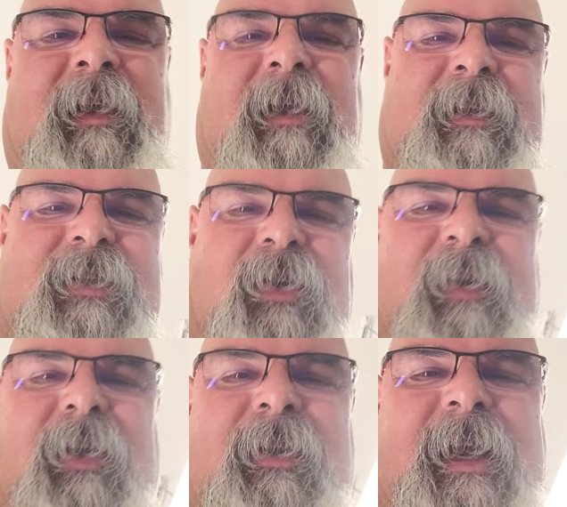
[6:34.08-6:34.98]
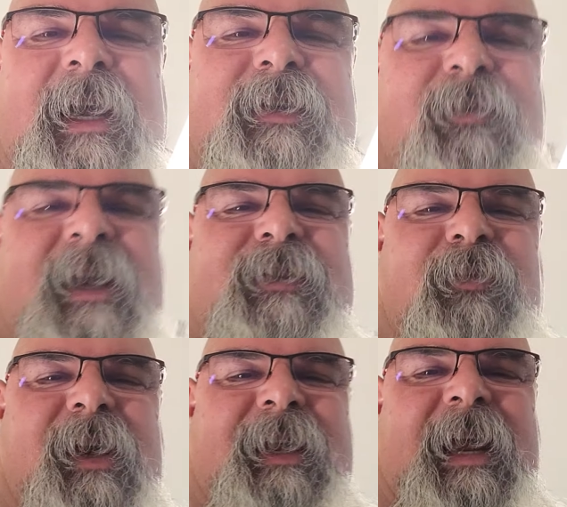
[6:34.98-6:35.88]
So we only got to race
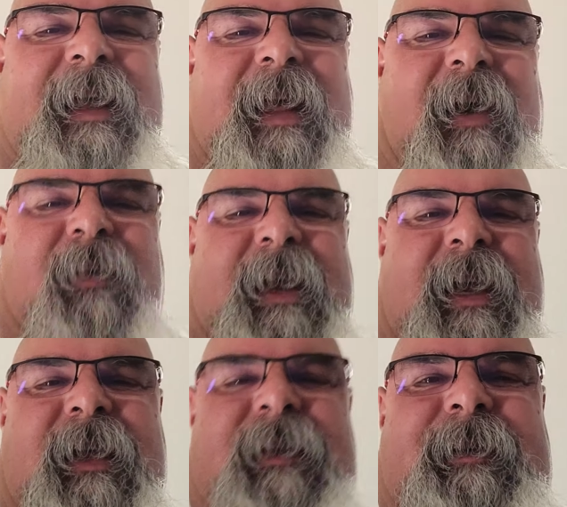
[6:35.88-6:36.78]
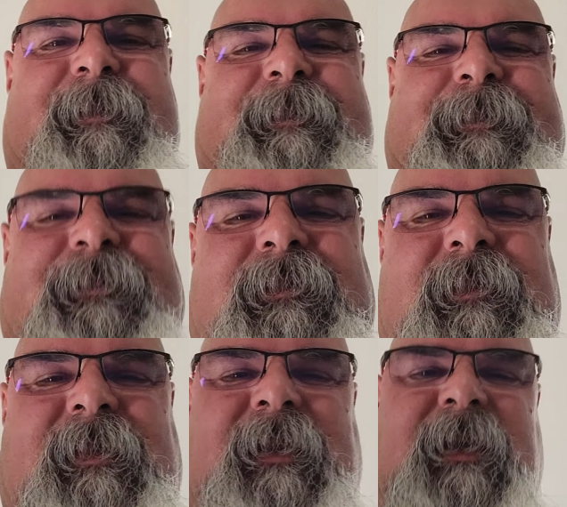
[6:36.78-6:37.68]
one day that weekend
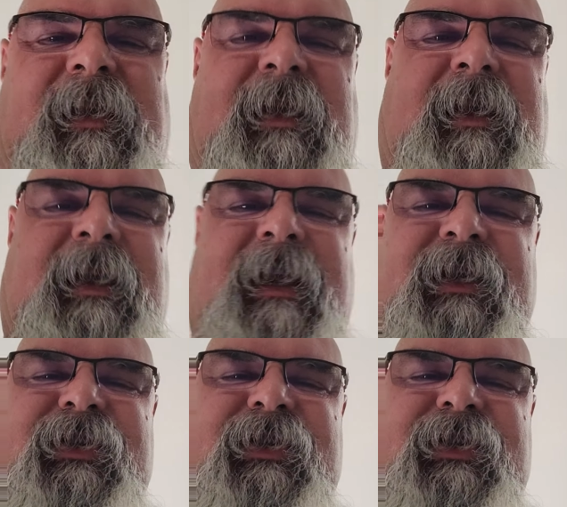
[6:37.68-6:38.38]
in